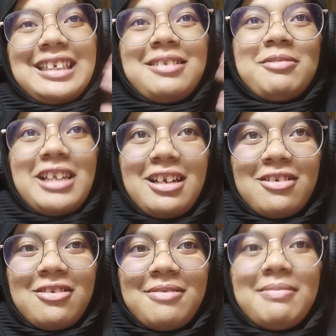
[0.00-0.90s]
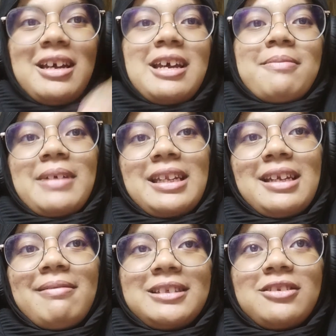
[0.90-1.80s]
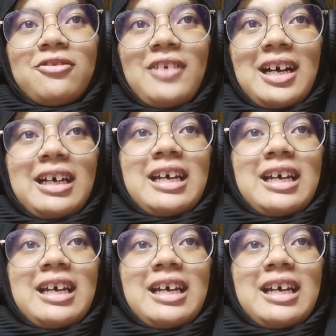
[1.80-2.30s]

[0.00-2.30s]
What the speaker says: Assalamualaikum. My name is NOUFAH